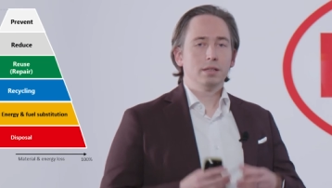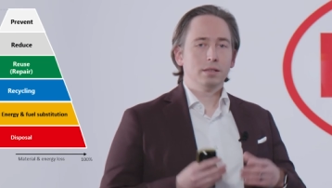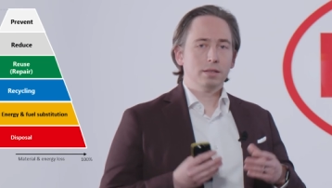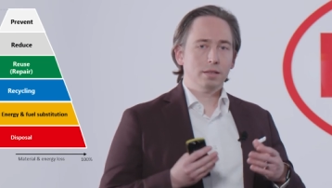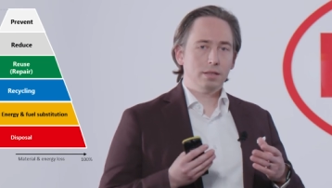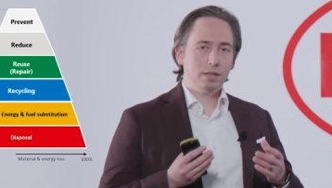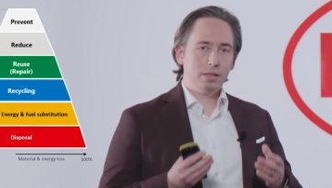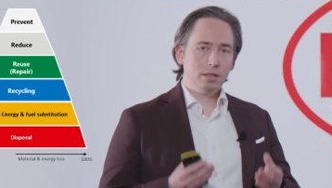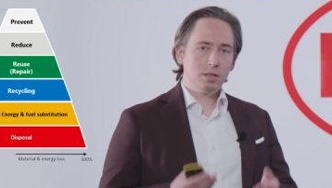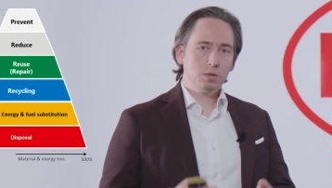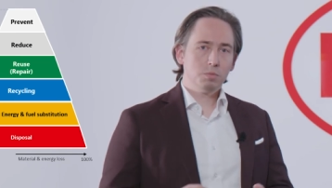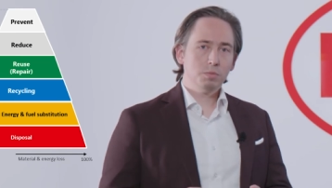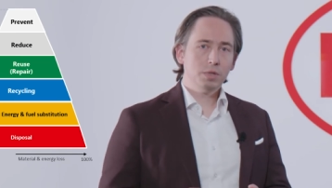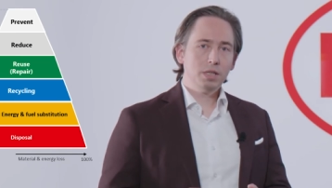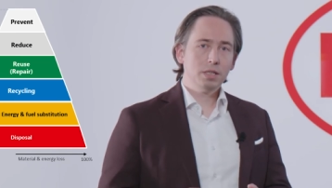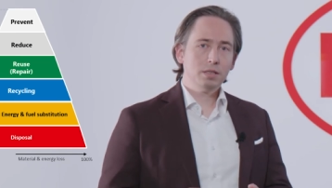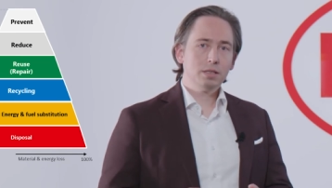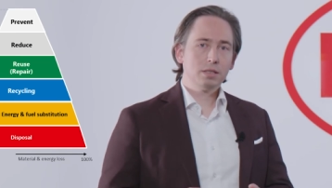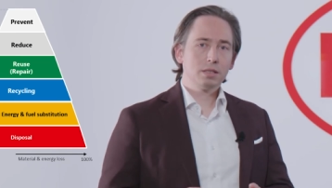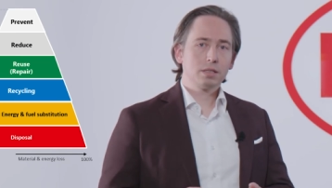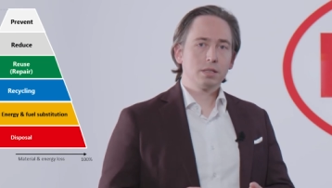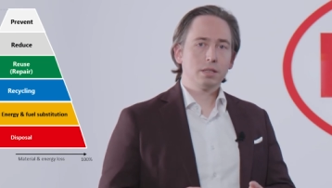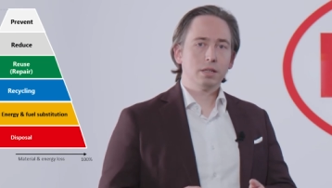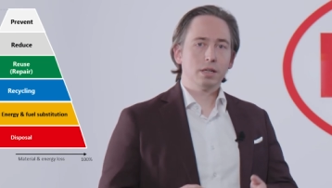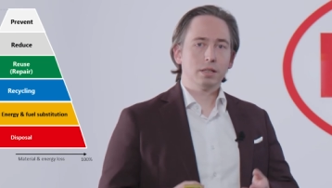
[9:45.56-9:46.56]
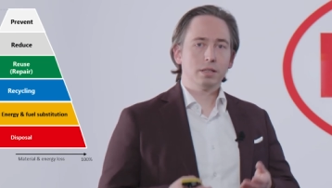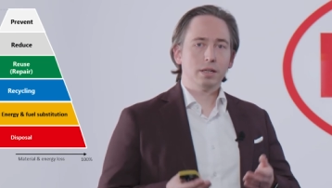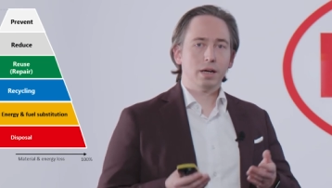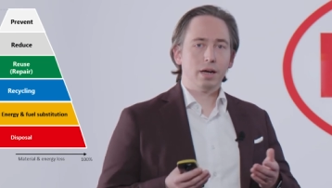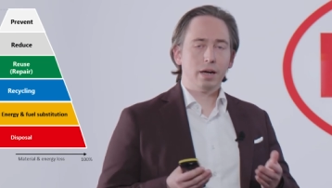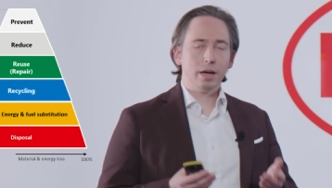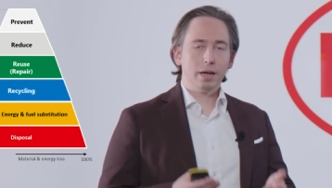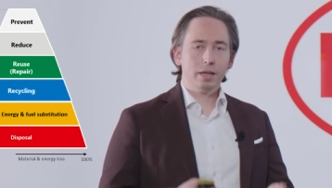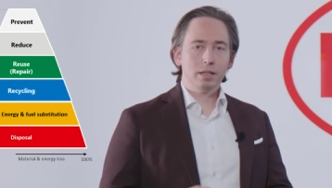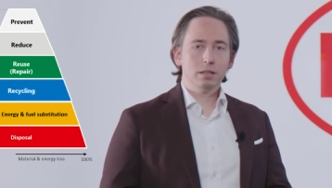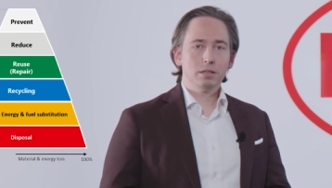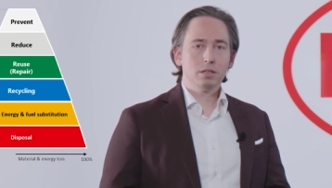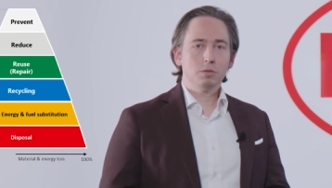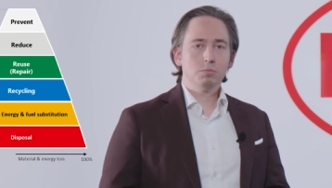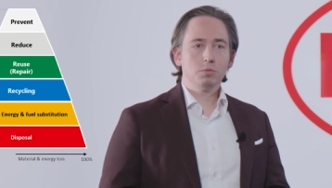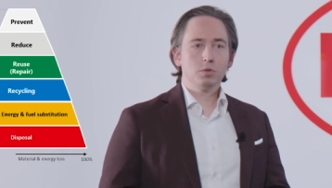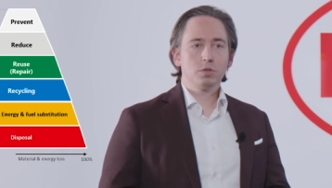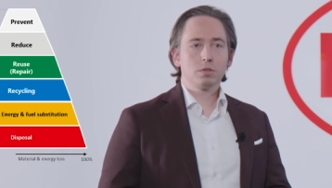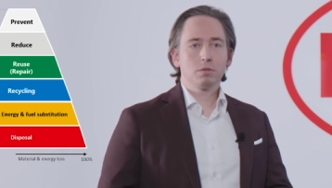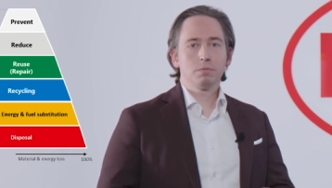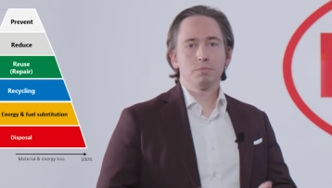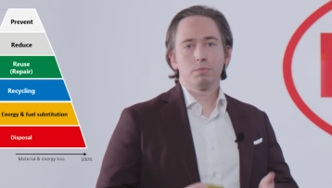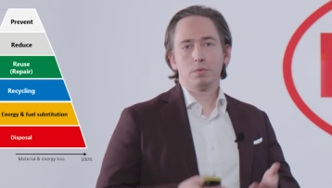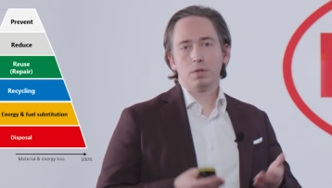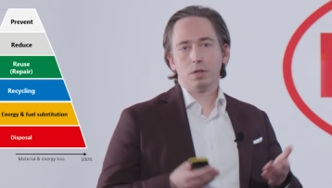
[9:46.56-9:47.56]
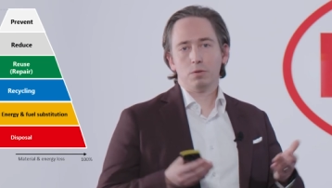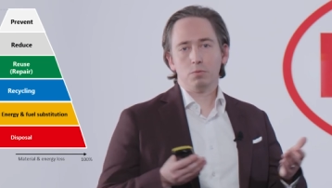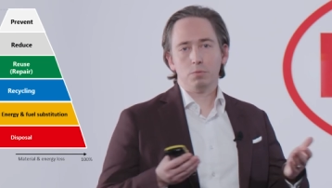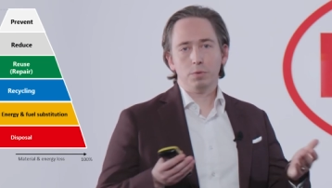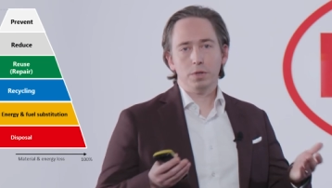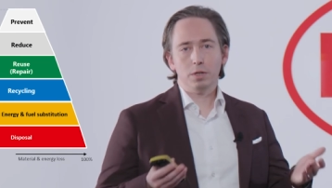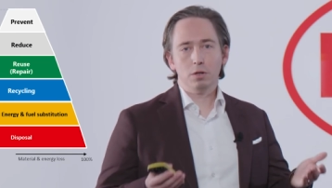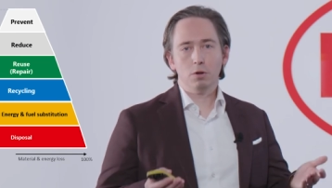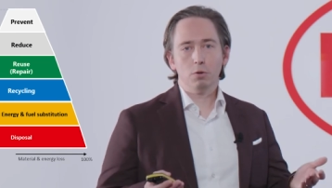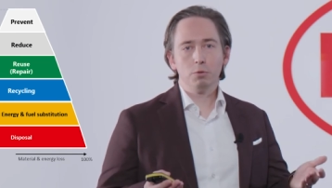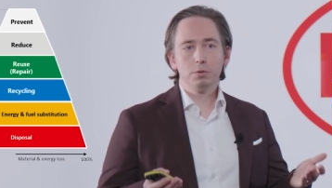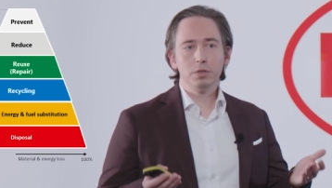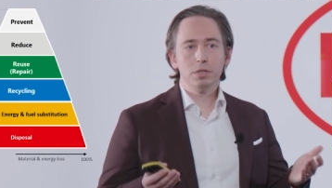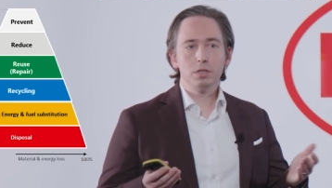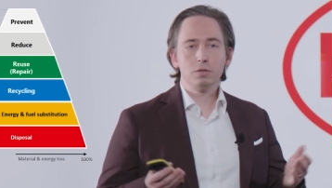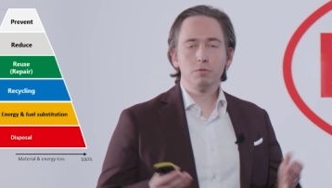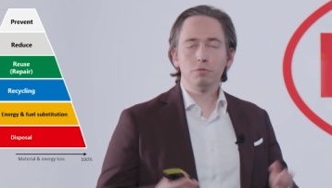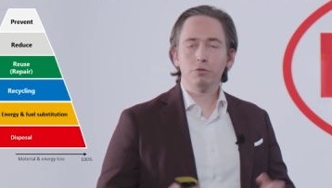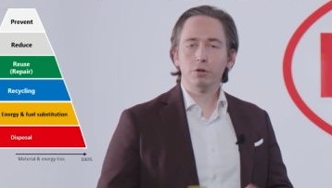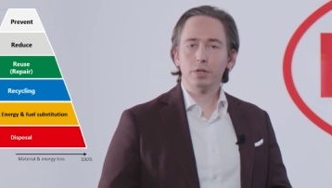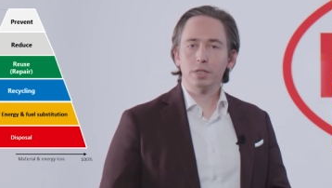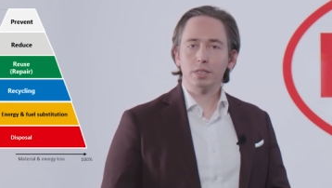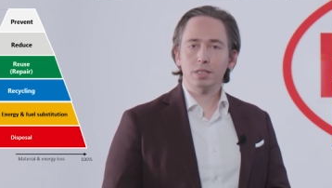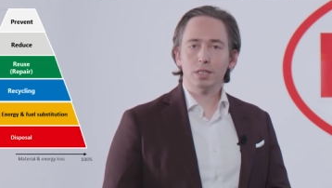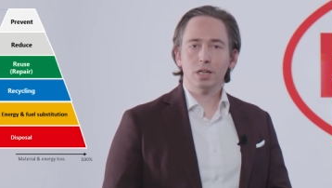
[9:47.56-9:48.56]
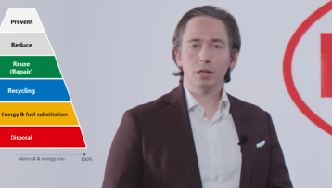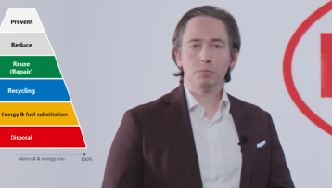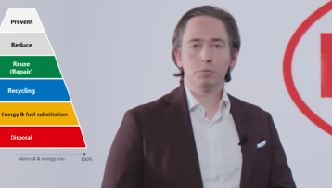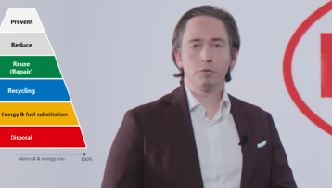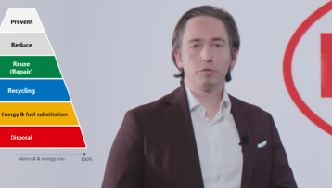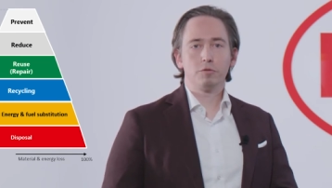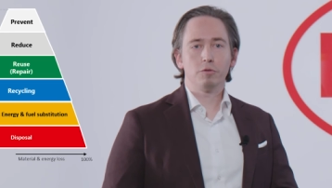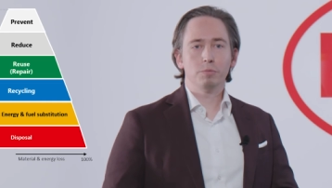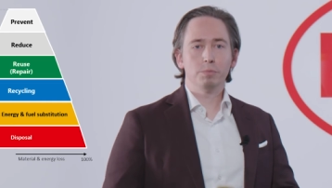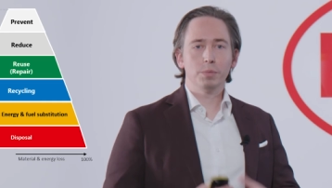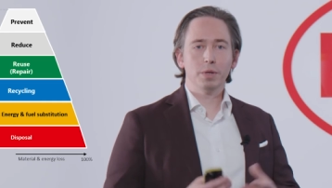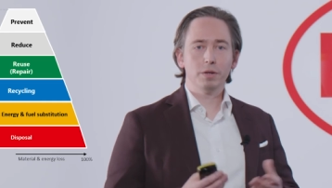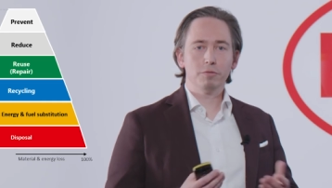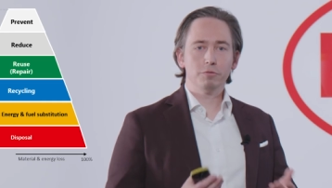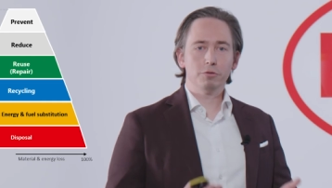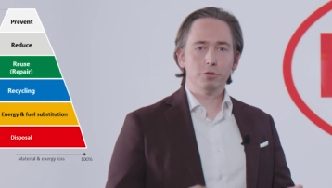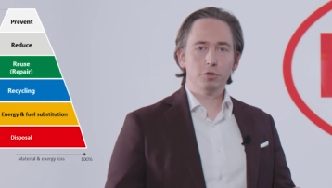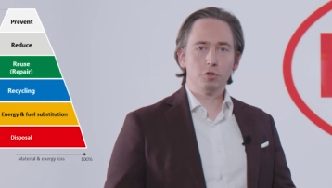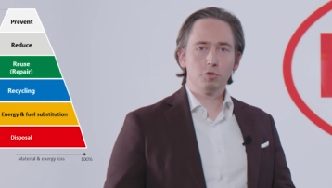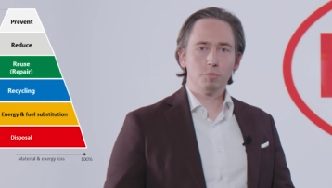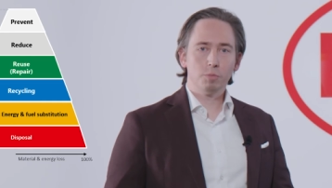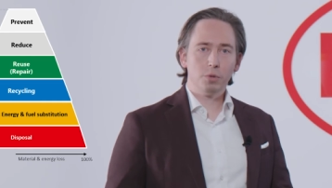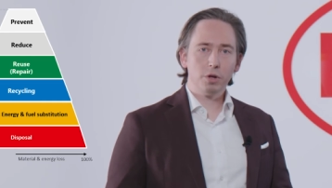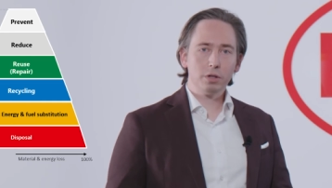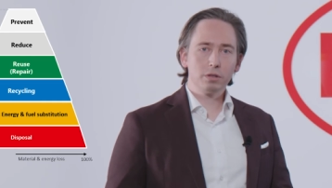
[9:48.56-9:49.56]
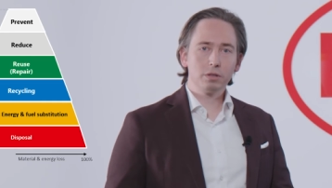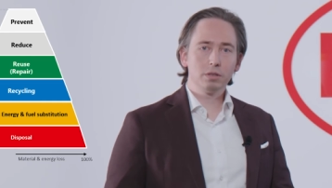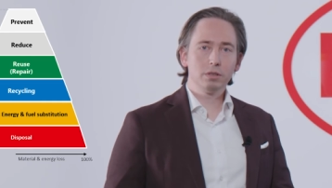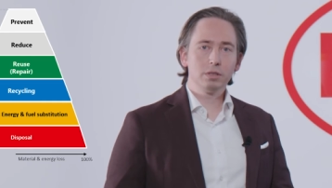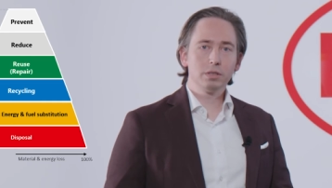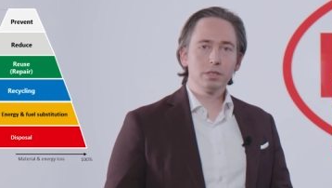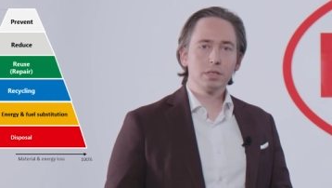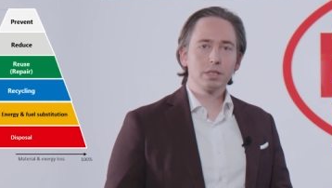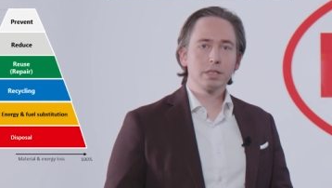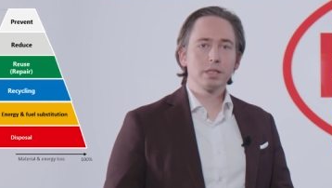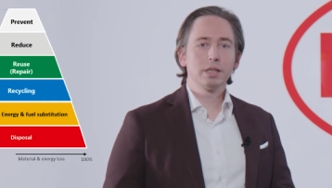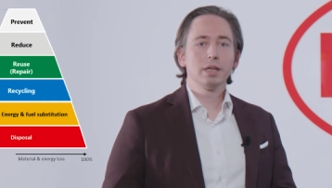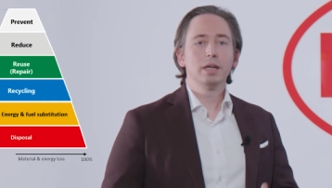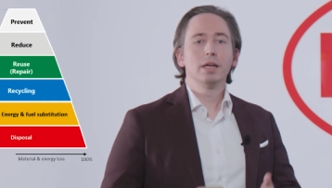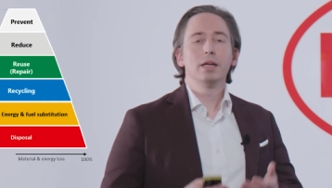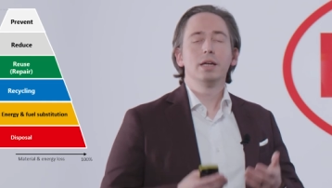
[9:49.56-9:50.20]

This means that items, and we know this, for example, from beverage bottles,